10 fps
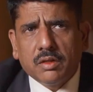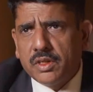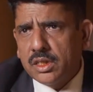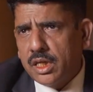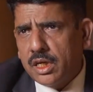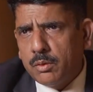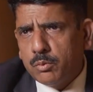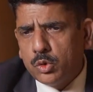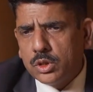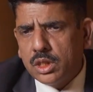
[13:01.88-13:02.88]
giving their
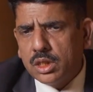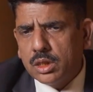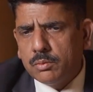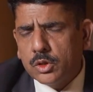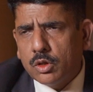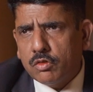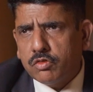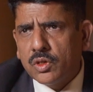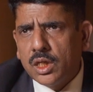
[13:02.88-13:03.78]
inputs in terms of